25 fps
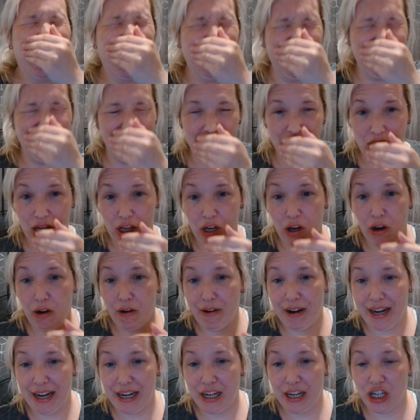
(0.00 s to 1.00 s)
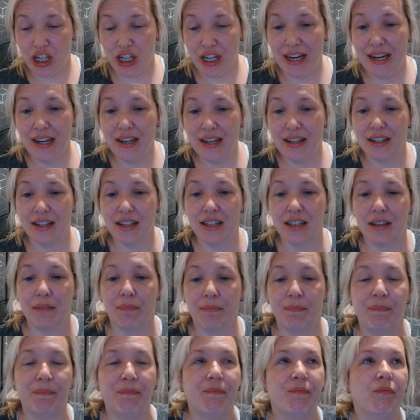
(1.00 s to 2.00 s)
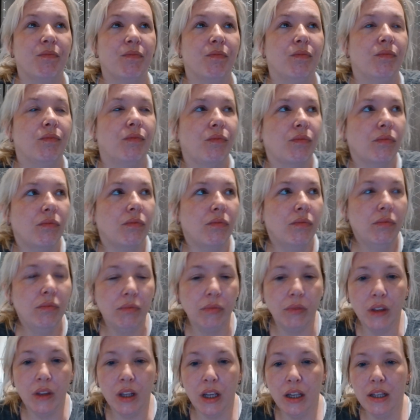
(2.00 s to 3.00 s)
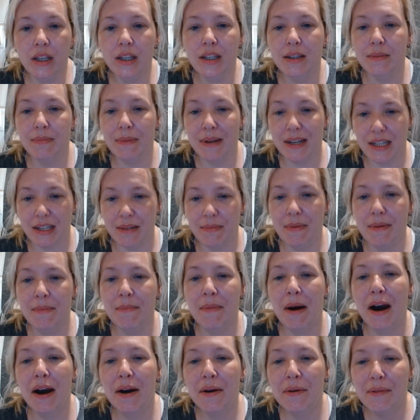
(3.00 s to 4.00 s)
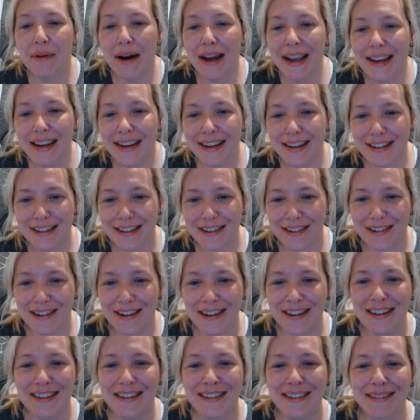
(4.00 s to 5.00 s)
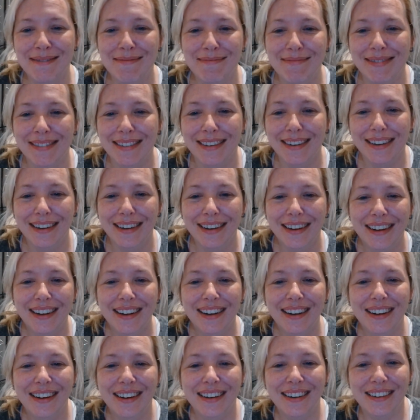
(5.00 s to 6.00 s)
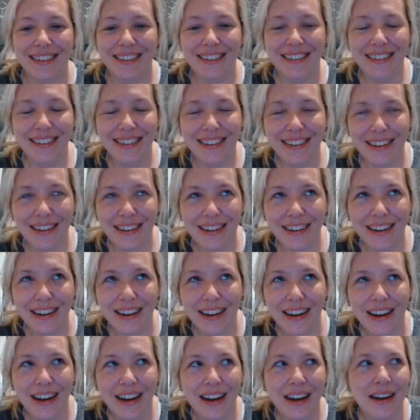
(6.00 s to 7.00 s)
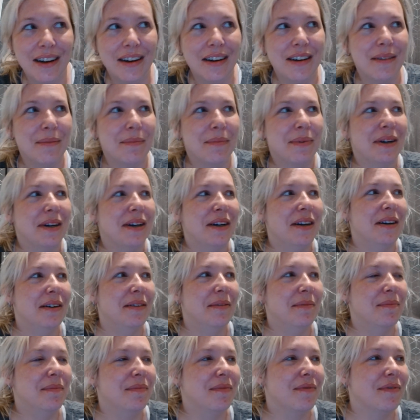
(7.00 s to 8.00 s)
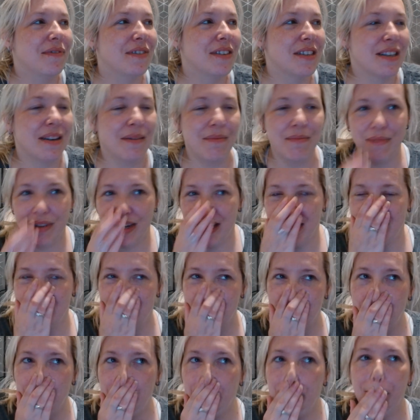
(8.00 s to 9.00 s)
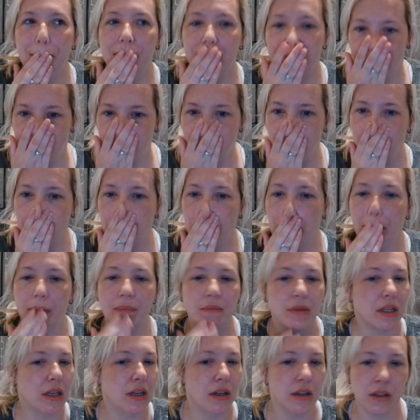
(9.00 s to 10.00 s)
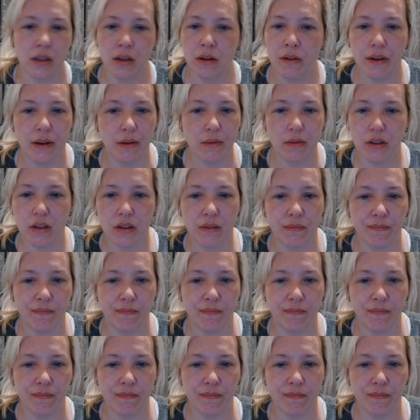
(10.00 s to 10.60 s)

sorry, Jesus. This is meant to be my wake time. Oh, but for some reason, I'm so sorry. I've